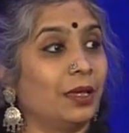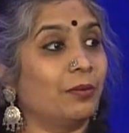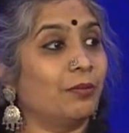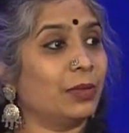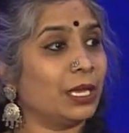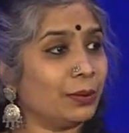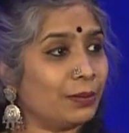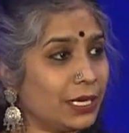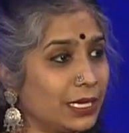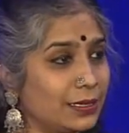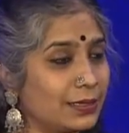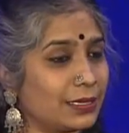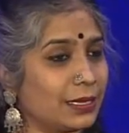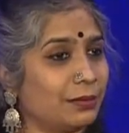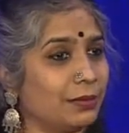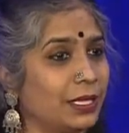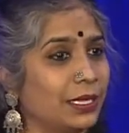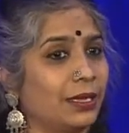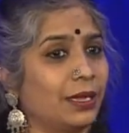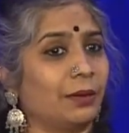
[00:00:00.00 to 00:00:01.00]
maybe it's
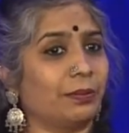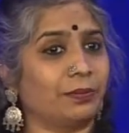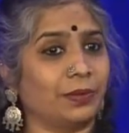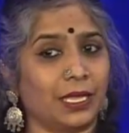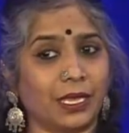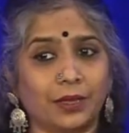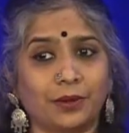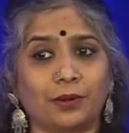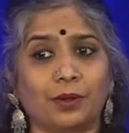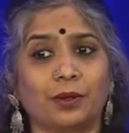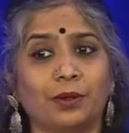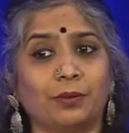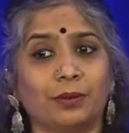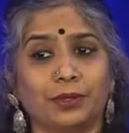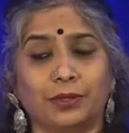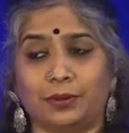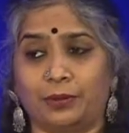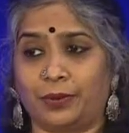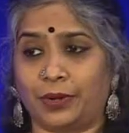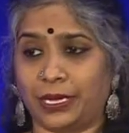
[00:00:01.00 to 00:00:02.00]
something up there wrong
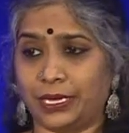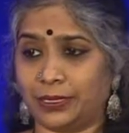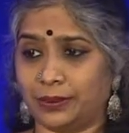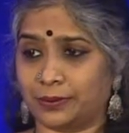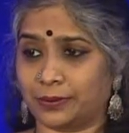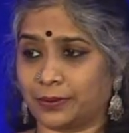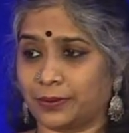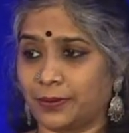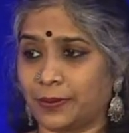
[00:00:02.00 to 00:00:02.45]
with the brain.